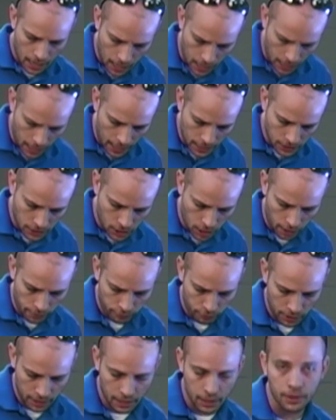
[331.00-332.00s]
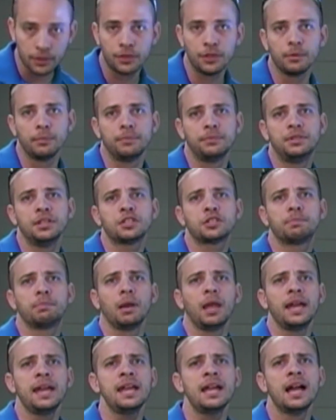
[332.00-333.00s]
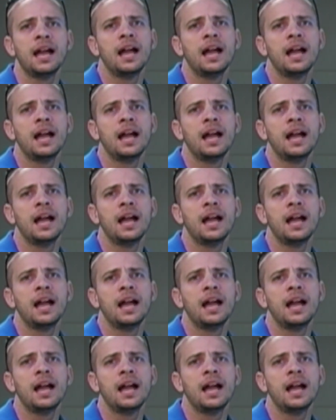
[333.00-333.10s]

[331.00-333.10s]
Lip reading: and covering the display.